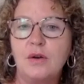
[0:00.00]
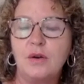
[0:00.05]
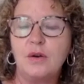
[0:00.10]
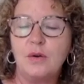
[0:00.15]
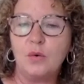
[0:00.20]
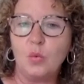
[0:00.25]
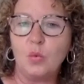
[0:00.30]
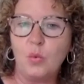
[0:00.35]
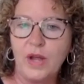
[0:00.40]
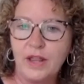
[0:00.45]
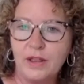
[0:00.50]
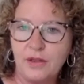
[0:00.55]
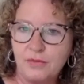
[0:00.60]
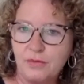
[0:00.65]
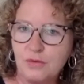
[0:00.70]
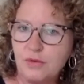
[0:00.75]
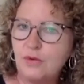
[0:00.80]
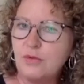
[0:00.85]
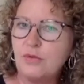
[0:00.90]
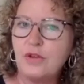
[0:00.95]
went
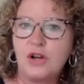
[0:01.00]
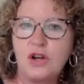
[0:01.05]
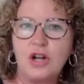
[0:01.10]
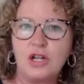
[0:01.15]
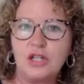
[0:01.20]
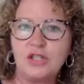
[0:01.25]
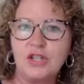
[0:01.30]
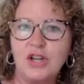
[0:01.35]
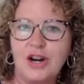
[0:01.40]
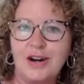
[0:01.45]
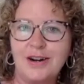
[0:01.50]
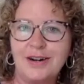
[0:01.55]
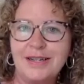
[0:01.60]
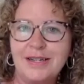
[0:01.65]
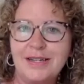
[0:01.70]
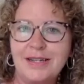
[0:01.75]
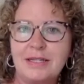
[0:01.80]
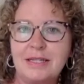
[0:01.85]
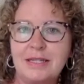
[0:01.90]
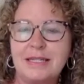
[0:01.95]
through the call to
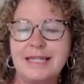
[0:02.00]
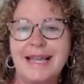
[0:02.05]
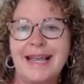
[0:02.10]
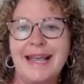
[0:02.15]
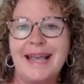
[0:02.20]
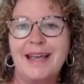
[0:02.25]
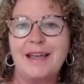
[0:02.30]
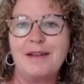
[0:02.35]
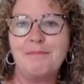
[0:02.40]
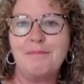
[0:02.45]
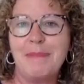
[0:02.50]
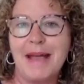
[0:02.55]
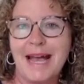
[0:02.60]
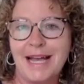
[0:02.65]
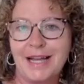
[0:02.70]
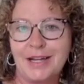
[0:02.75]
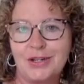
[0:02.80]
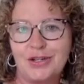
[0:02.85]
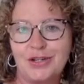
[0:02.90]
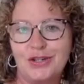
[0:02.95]
artists and
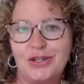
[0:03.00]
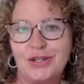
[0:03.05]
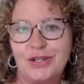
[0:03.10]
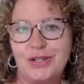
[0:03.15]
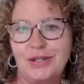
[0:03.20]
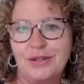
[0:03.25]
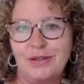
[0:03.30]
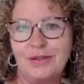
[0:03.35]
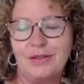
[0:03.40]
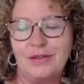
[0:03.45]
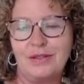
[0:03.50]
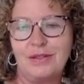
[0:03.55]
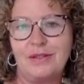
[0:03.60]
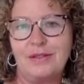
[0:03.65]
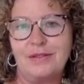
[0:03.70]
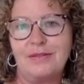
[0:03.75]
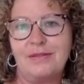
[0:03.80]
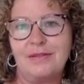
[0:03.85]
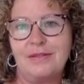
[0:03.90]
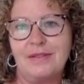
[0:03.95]
matched.
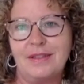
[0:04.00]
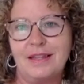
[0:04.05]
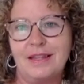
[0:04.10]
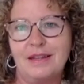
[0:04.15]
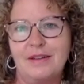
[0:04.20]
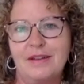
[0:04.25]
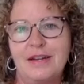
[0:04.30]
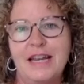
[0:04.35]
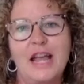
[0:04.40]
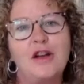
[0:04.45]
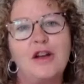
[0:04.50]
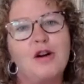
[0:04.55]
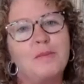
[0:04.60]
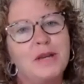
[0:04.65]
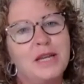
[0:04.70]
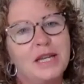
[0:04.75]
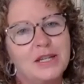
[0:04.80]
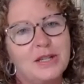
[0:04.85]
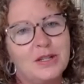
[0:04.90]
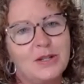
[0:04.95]

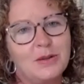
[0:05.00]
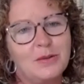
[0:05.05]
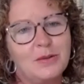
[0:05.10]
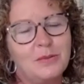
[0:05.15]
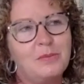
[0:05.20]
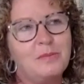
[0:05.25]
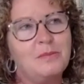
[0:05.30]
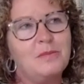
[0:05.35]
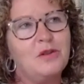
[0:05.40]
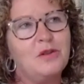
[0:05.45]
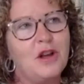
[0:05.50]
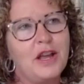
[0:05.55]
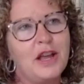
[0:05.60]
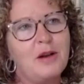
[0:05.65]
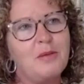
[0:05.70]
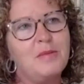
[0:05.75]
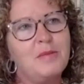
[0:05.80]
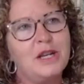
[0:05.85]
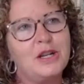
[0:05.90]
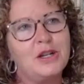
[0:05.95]
Naomi
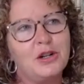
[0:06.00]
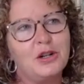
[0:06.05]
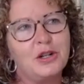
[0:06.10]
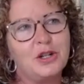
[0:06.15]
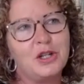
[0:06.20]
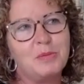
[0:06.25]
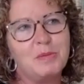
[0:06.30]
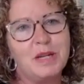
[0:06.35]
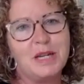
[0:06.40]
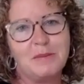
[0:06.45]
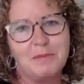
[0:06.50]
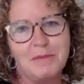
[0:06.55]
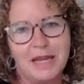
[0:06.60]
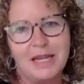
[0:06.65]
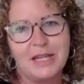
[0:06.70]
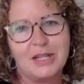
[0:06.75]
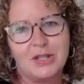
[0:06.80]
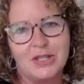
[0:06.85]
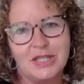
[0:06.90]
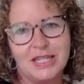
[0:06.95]
encouraged me to make
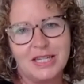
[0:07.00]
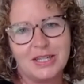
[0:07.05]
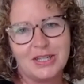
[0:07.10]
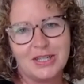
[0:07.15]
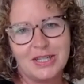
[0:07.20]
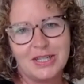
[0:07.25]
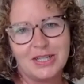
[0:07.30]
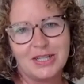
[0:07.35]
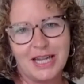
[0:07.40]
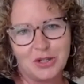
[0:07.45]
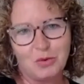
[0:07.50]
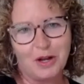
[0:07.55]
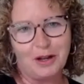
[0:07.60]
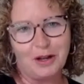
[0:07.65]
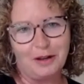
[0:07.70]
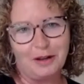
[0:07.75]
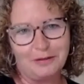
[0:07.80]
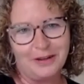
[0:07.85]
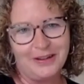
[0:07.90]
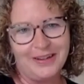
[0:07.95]
it 6, not
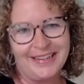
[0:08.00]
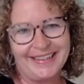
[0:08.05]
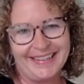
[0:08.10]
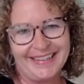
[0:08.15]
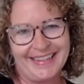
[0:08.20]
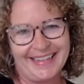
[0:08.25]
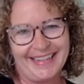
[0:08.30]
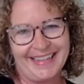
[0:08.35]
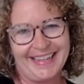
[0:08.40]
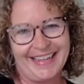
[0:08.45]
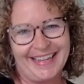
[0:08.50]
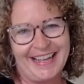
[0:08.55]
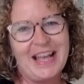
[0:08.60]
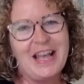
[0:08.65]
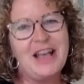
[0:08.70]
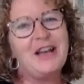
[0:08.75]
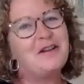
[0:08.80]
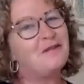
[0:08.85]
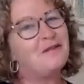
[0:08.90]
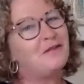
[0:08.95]
12,
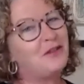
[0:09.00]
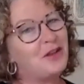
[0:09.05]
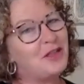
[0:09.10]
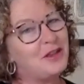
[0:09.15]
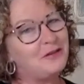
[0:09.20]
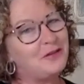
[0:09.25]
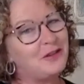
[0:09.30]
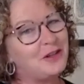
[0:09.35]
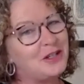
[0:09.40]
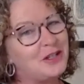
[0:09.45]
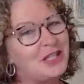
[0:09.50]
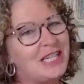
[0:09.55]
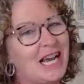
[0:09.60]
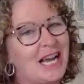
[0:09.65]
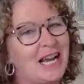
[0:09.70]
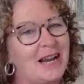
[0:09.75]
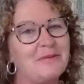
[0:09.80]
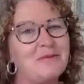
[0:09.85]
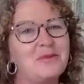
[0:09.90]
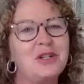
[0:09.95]
for the first
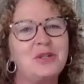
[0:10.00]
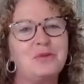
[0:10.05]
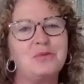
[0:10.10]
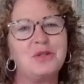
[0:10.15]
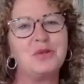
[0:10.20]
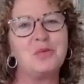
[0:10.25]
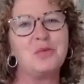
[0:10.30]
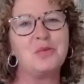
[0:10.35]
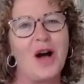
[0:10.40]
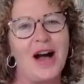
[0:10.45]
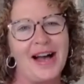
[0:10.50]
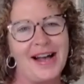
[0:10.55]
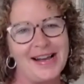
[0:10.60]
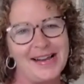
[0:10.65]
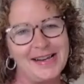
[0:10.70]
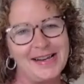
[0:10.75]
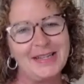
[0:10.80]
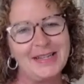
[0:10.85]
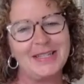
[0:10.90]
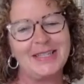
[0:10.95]
time, which was
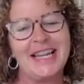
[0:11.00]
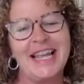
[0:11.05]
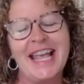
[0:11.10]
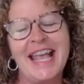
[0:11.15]
wise.